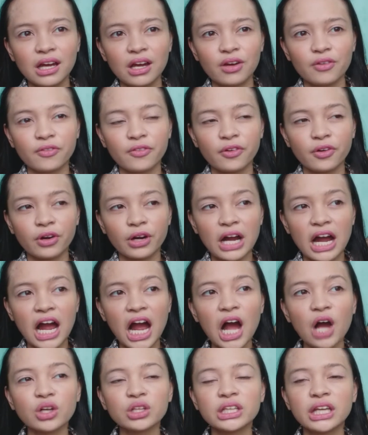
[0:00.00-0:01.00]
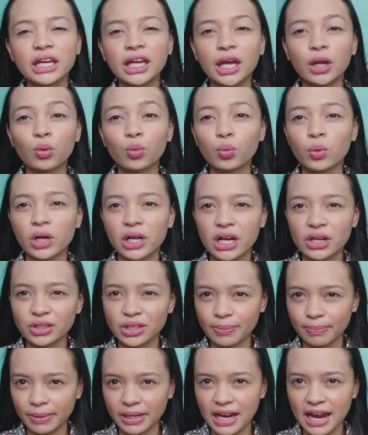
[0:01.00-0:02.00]
for how they can work out
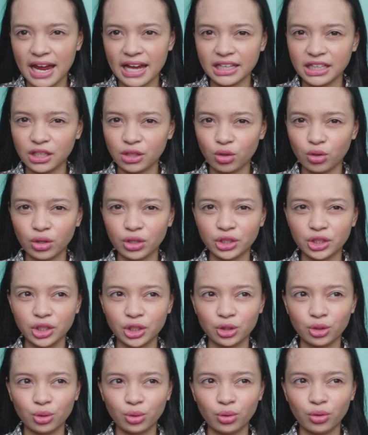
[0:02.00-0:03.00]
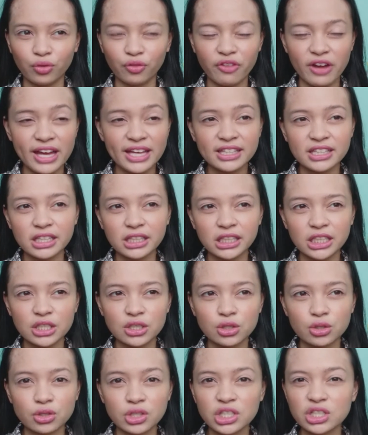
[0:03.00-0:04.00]
a plan in order to
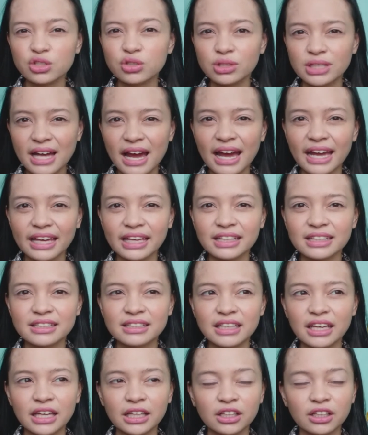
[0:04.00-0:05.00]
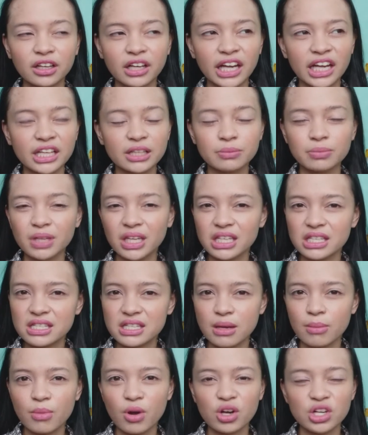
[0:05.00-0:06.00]
finally reunite and create peace
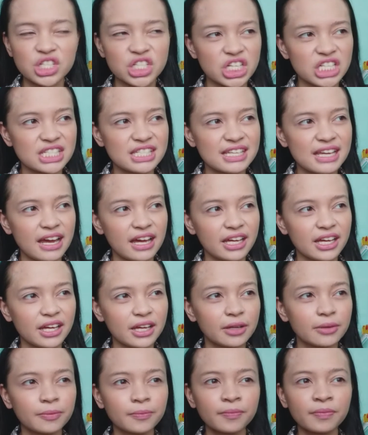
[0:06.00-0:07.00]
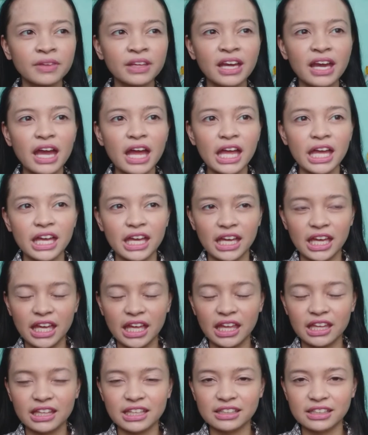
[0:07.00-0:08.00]
among Jin-Sayeng.
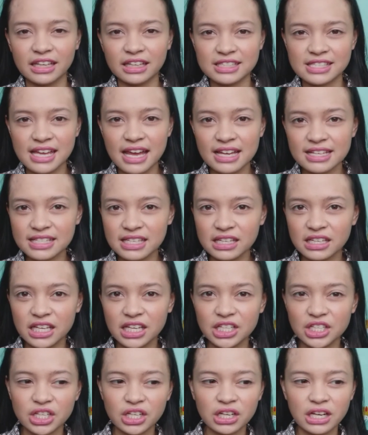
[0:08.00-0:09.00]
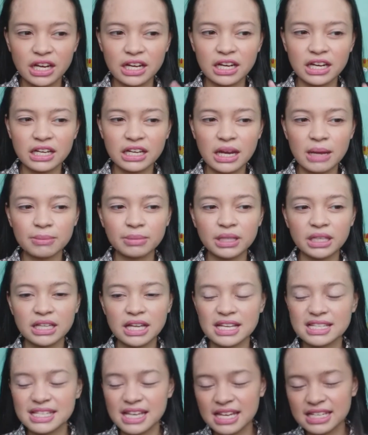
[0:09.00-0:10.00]
And an assassination, an attempted
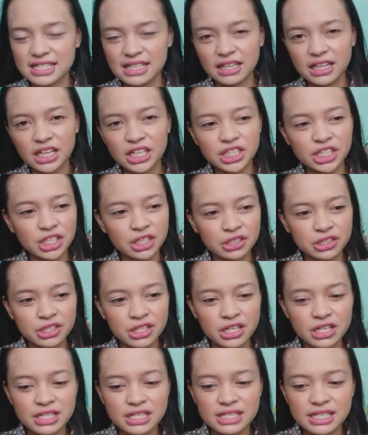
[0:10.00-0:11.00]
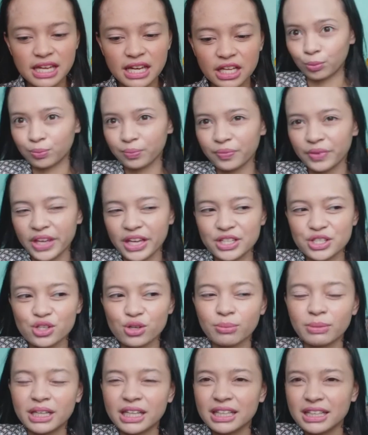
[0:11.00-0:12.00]
assassination occurs, and, and
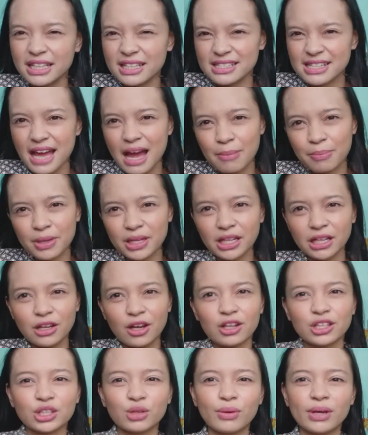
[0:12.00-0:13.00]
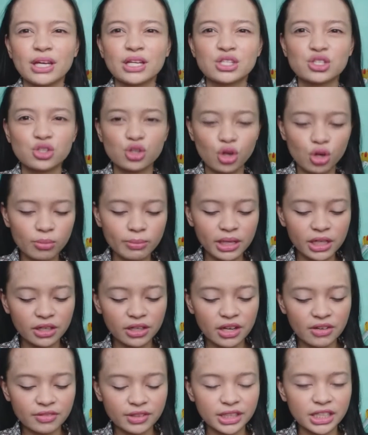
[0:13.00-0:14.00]
so many things happen along the way, so many
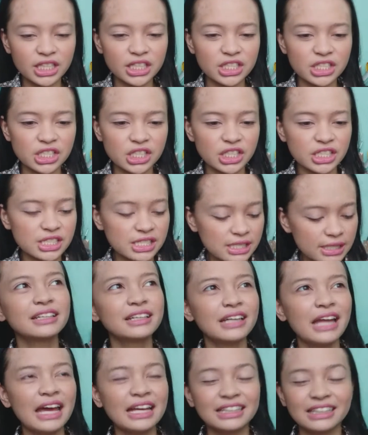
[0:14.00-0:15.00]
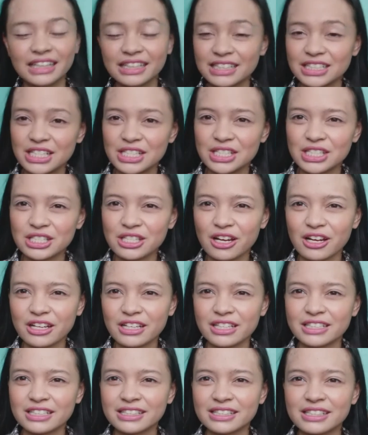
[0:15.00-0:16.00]
revelations. And then she
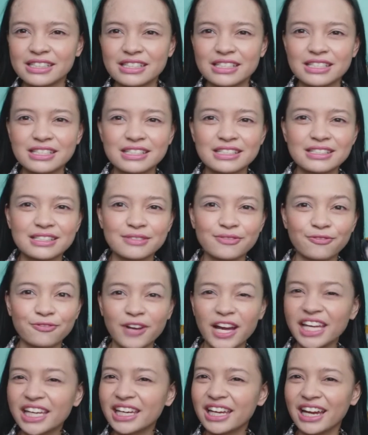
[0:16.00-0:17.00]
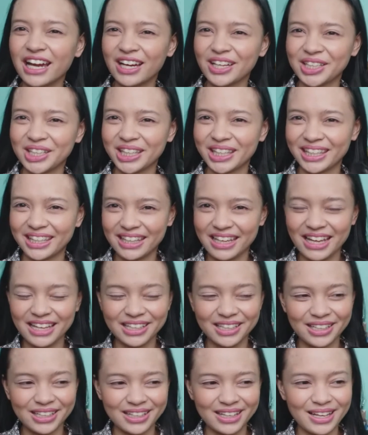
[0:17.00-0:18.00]
starts finding out a,
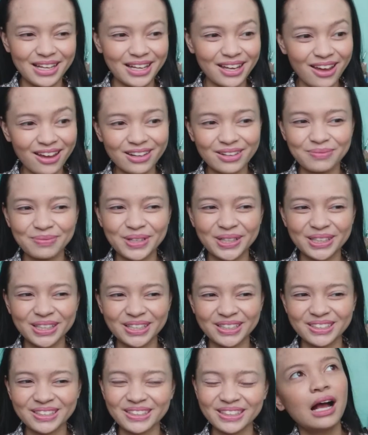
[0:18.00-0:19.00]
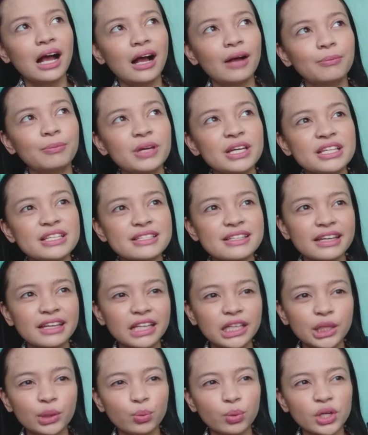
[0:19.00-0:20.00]
a lot about other things.
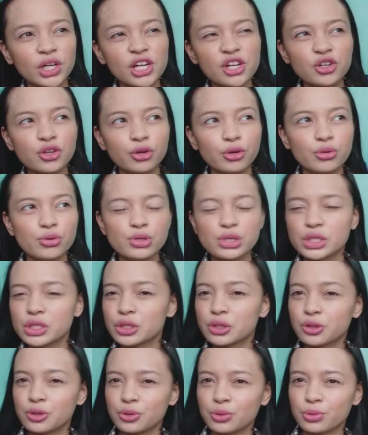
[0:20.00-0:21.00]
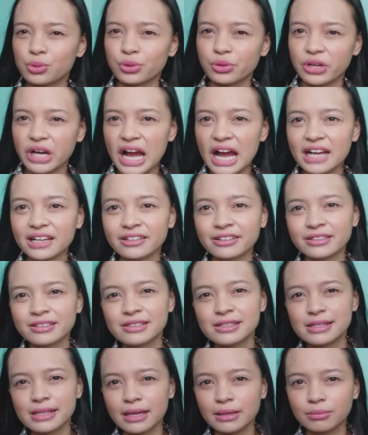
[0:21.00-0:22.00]
Basically, we're introduced to
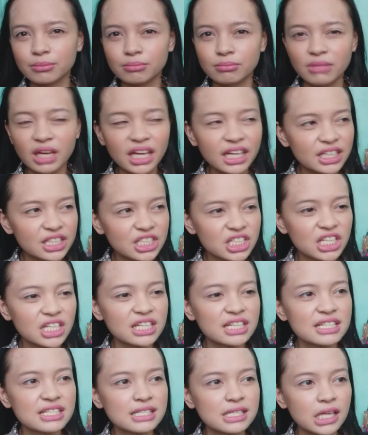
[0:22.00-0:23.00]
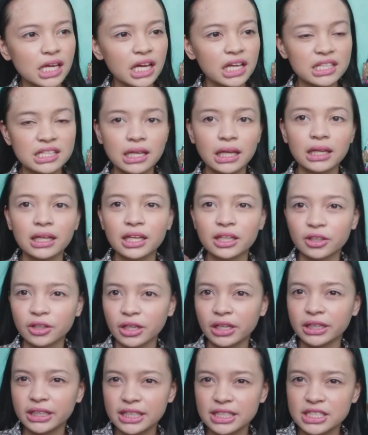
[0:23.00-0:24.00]
dragons and mages. It's
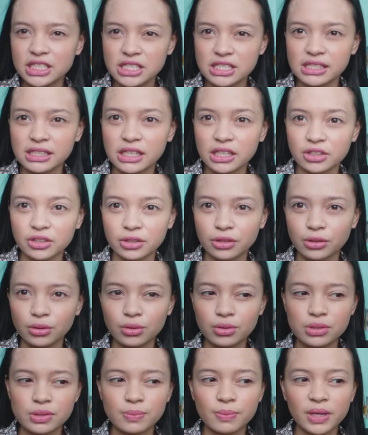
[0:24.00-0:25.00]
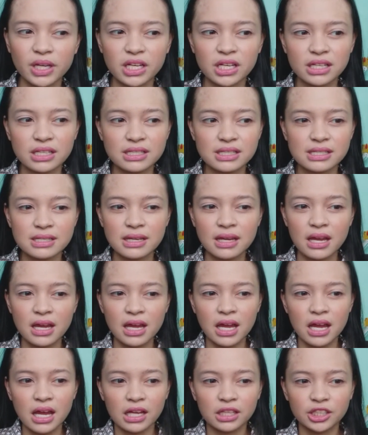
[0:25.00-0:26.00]
literally just an introduce because
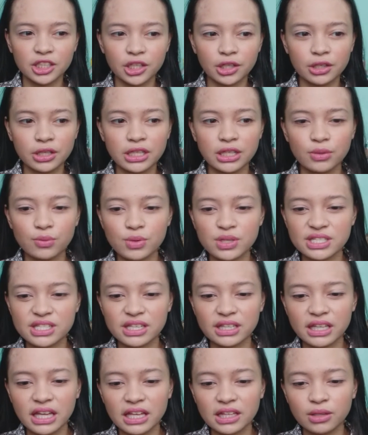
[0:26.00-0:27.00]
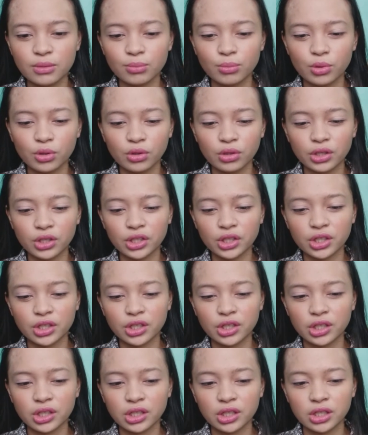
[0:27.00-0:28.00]
there really wasn't any more
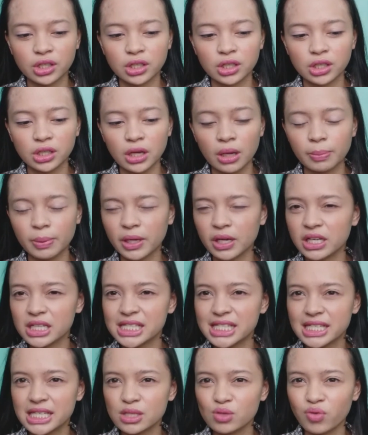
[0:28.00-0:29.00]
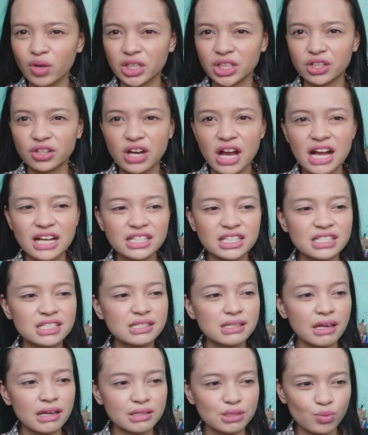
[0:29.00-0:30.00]
appearances for the
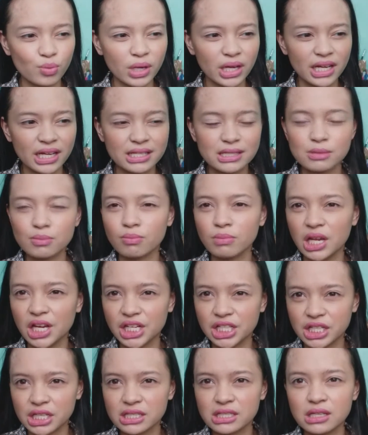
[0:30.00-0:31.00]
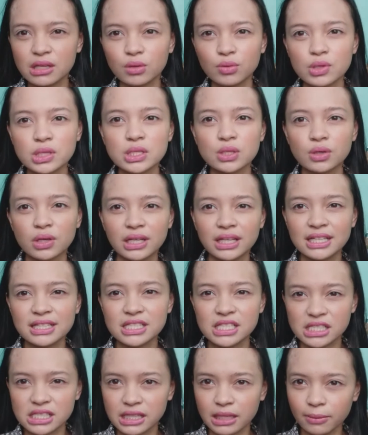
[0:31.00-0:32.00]
dragons as well as mages. It was really
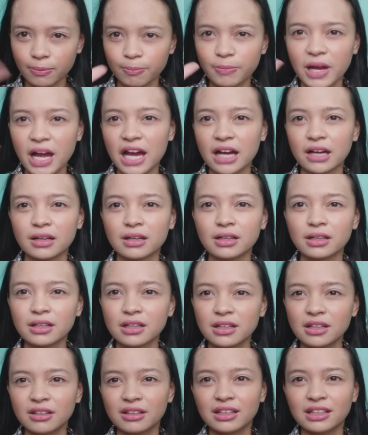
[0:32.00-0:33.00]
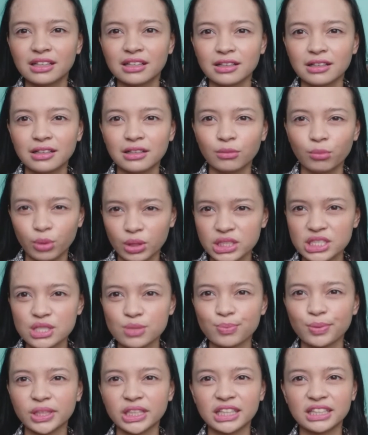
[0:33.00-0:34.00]
just like pack. We're
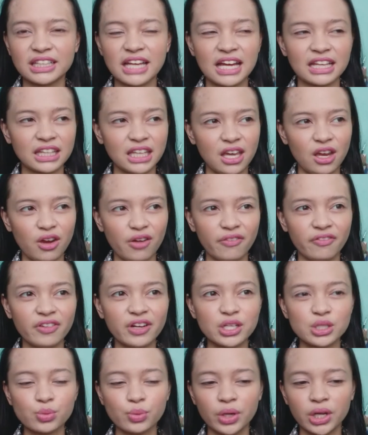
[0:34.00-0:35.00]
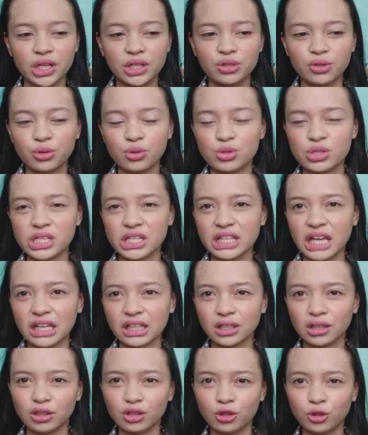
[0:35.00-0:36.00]
just putting that here first. We're introducing
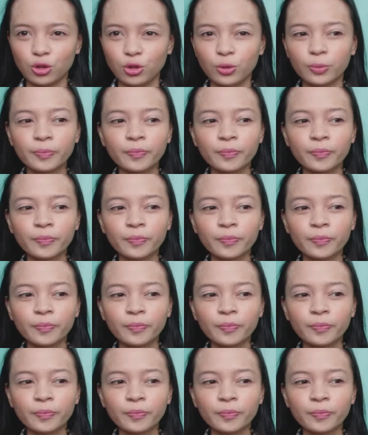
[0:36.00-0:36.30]
that to you.